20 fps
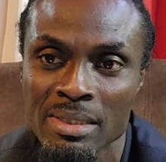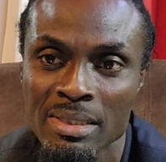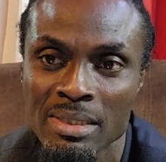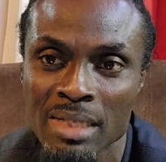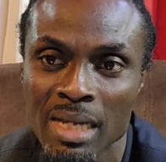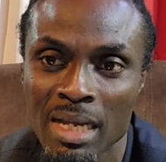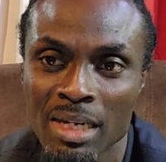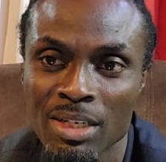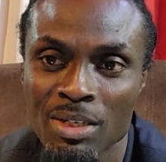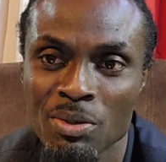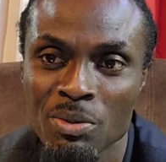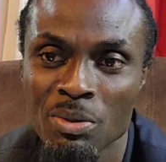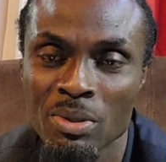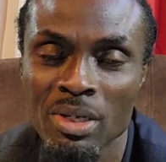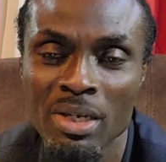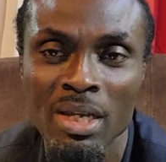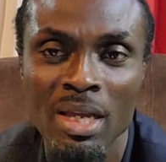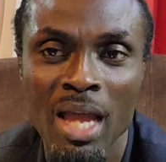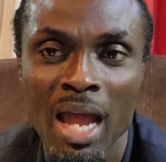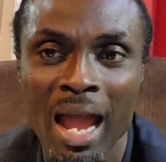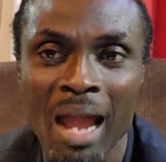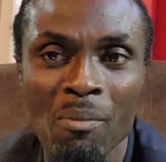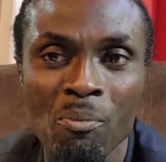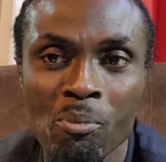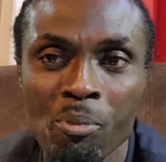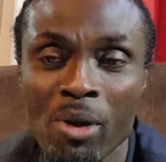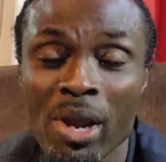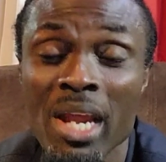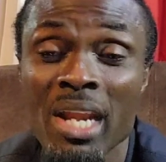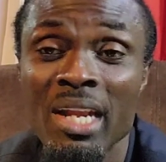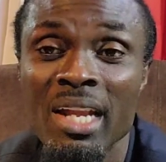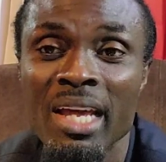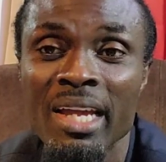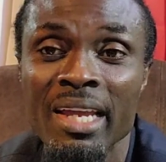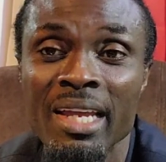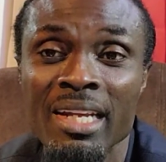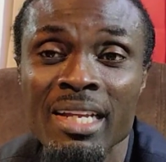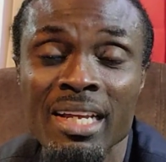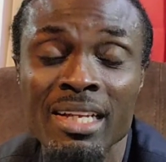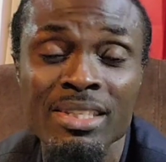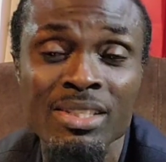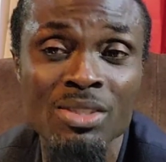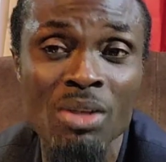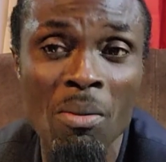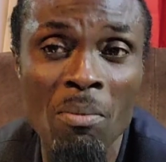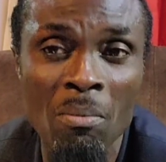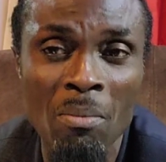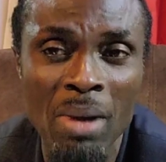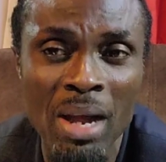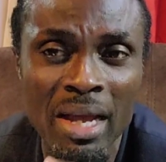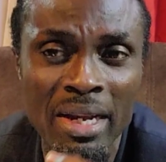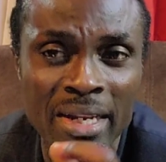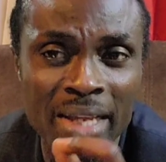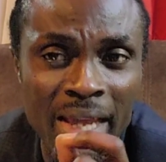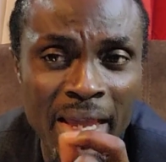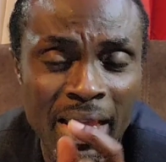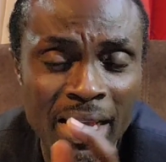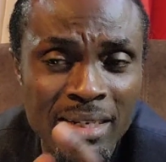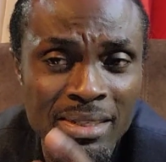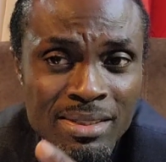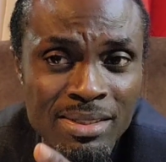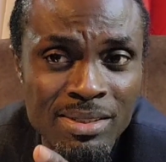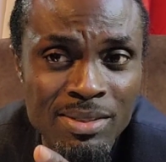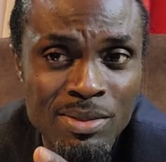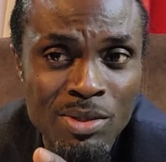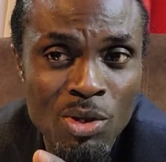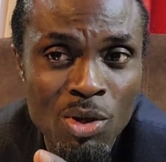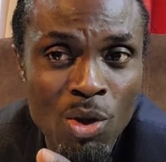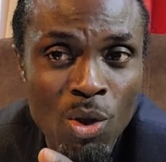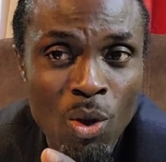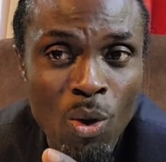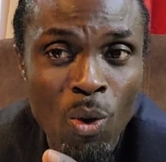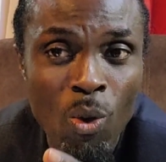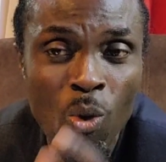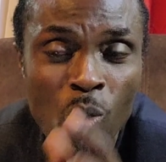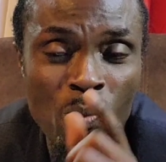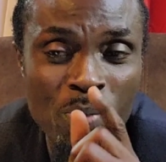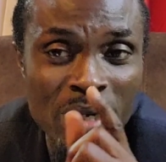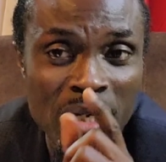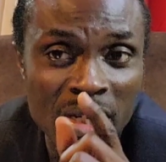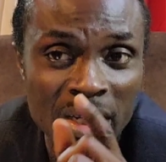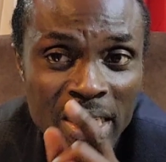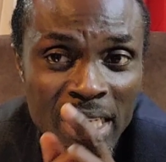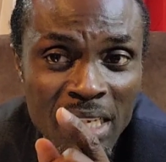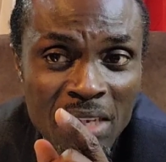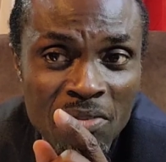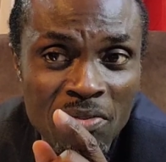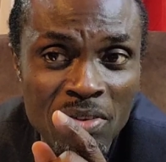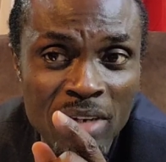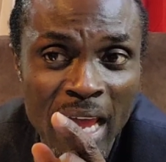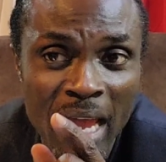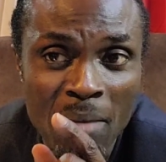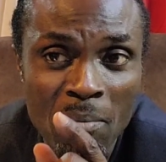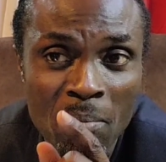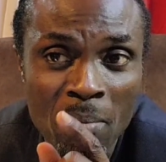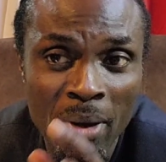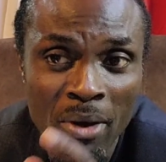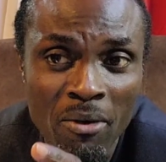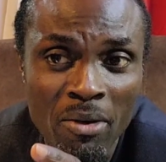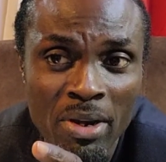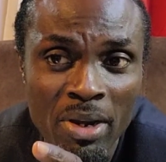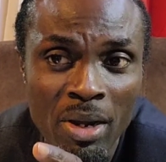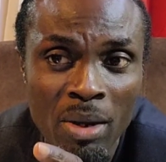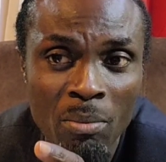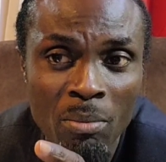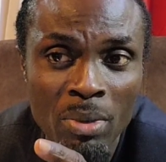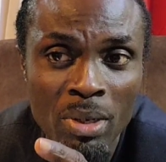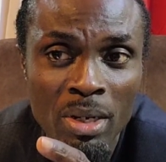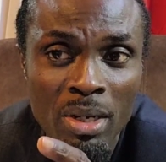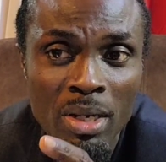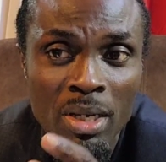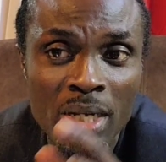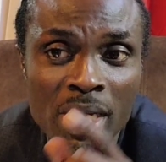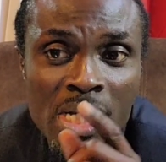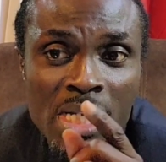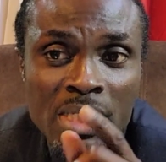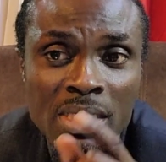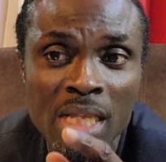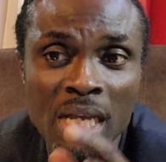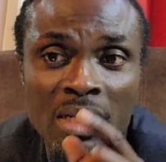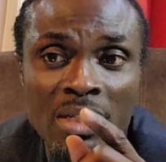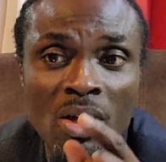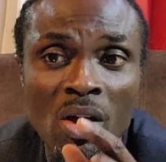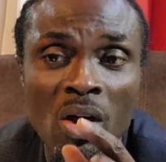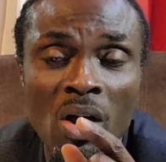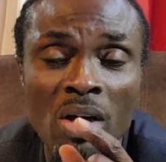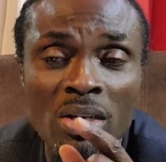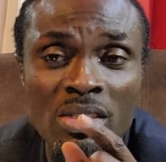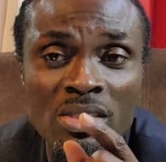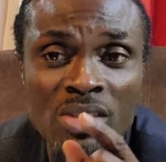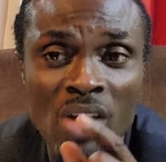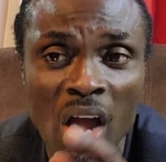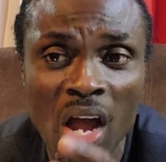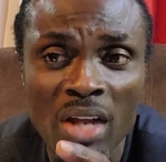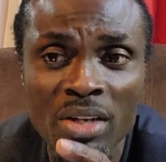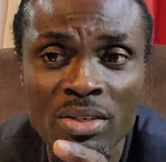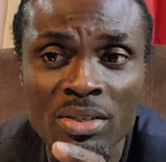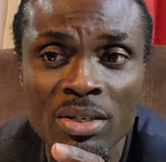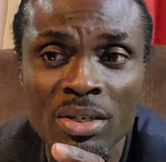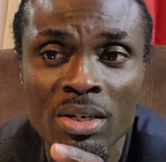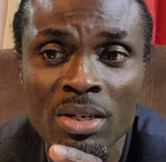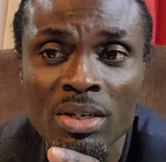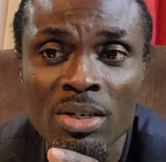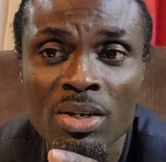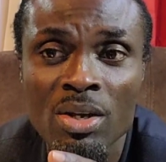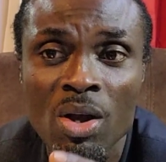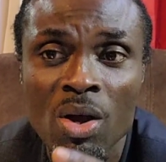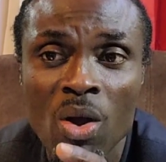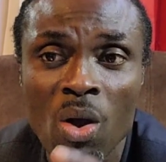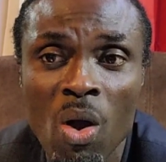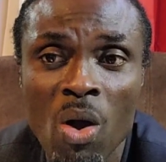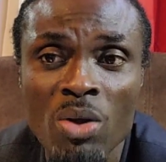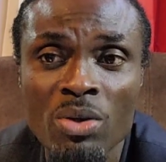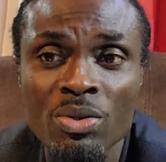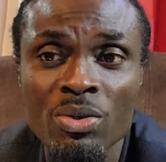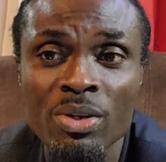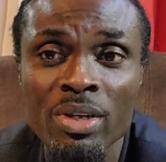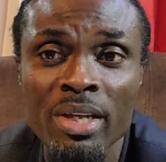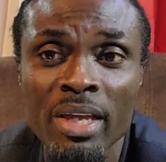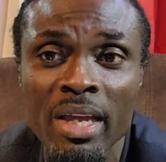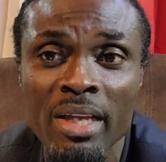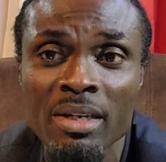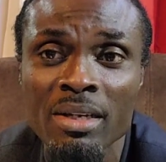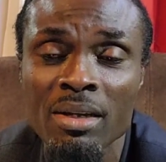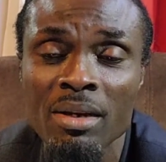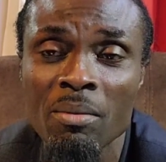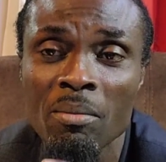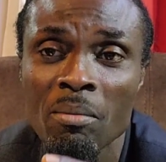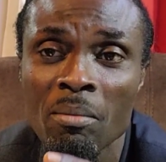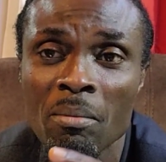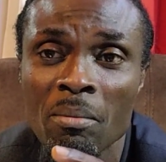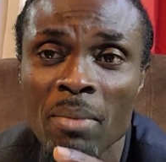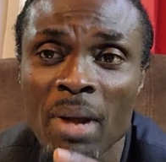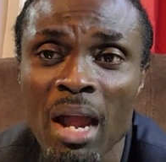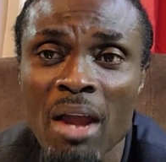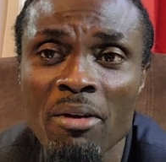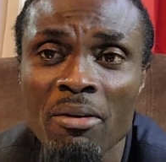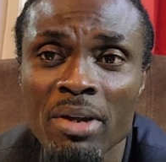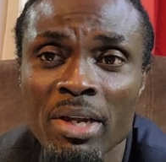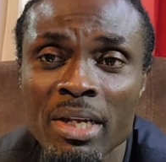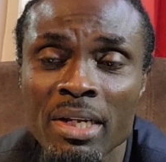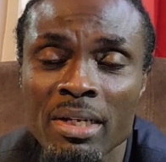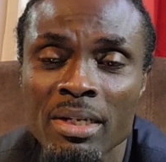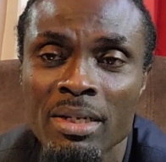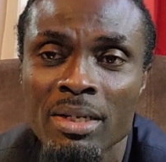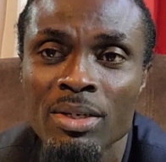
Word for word: Hallelujah. I pray that I can get somebody else who believe like Miriam that her daughter going to get married